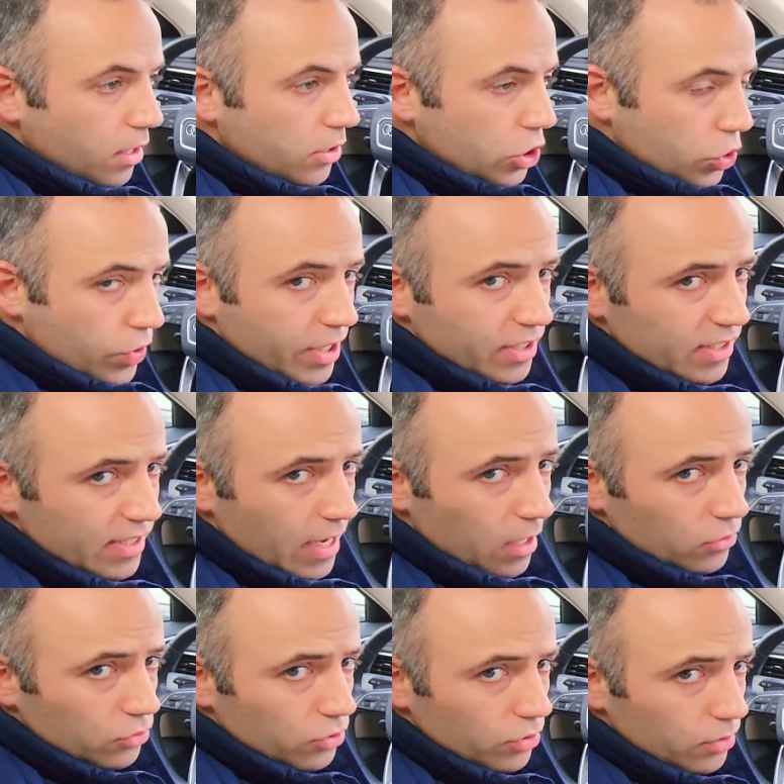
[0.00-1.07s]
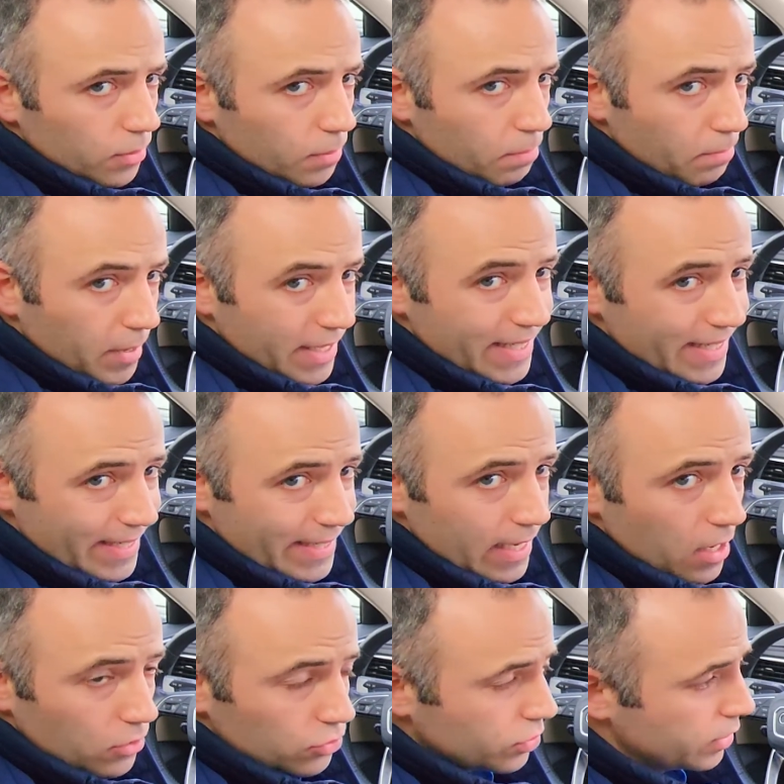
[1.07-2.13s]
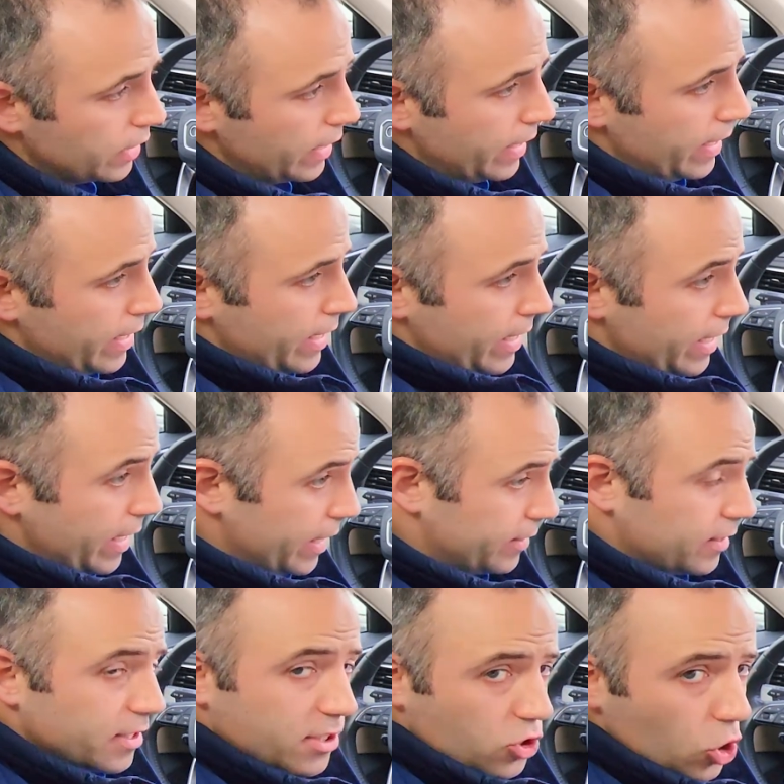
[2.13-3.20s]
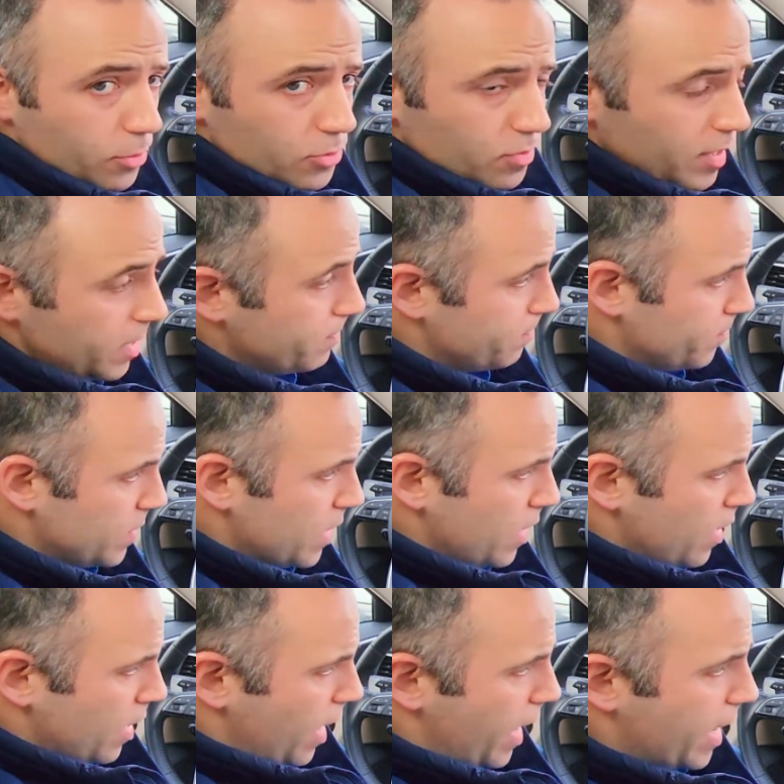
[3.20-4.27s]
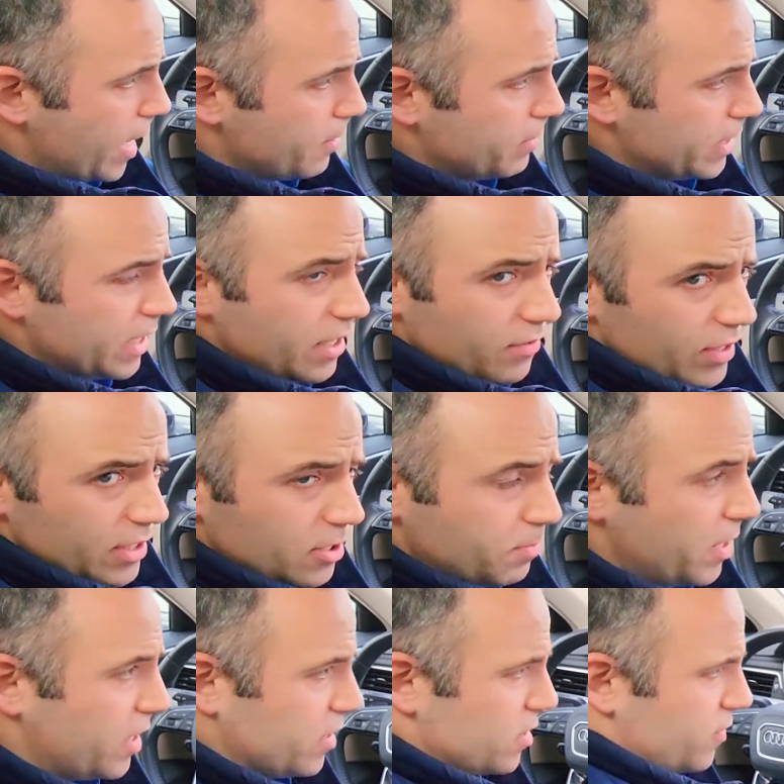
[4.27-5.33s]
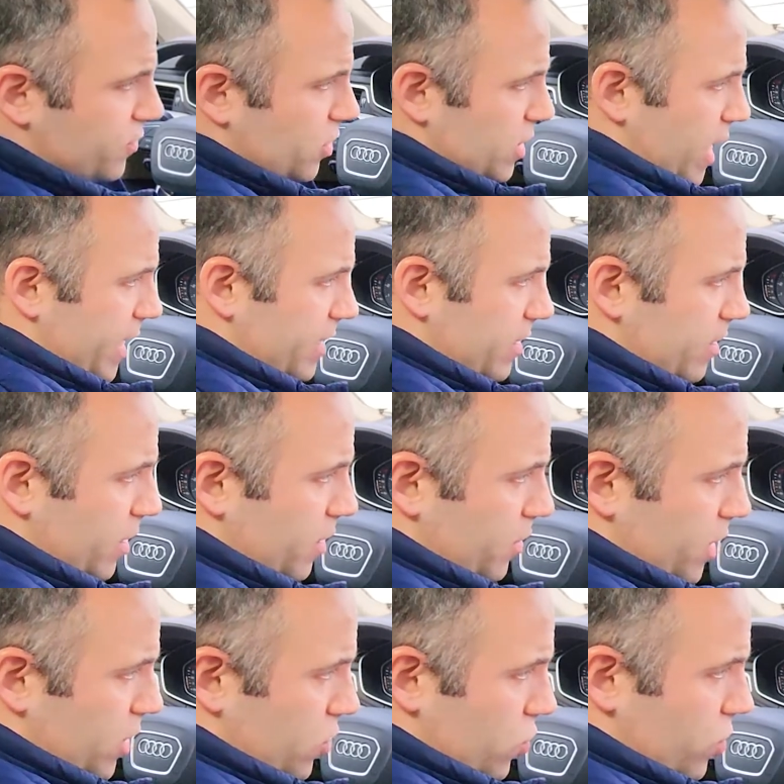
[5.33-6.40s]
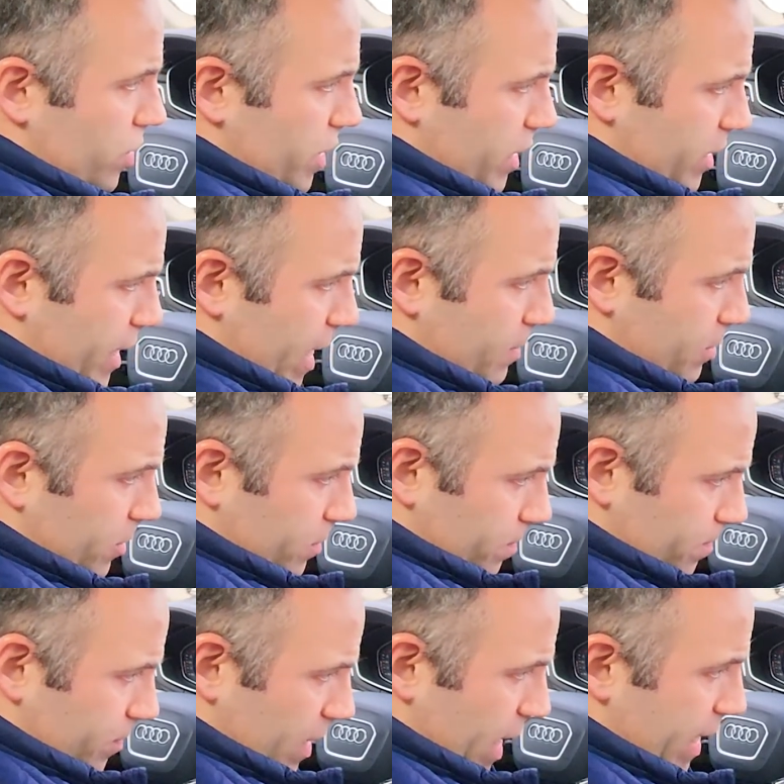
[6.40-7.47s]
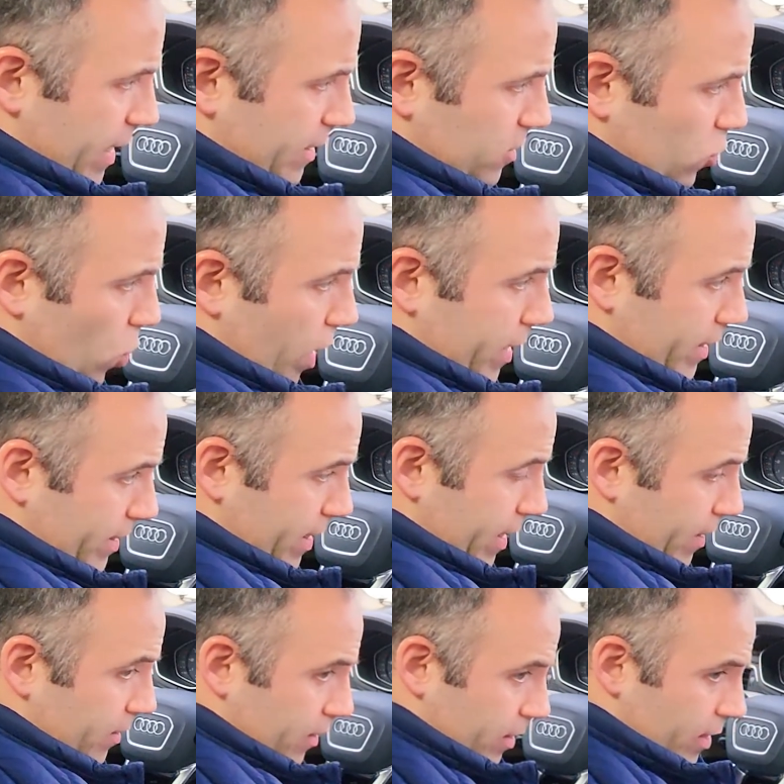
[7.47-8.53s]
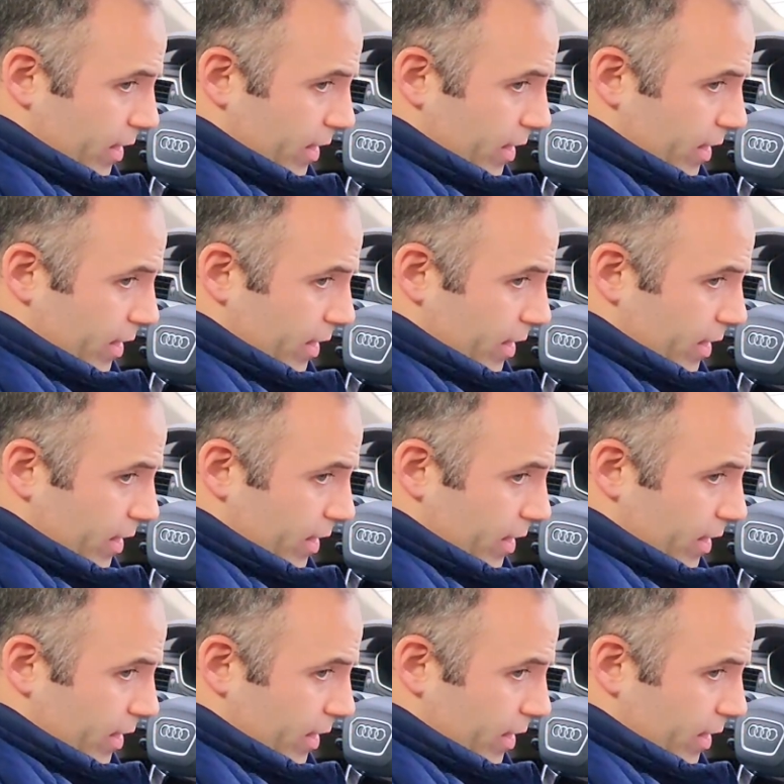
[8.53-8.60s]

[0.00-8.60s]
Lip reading: You hear the sound? Buzzing sound? It disturbs me. I believe it's because of the 90-degree U-Green cable, and it's quite thin,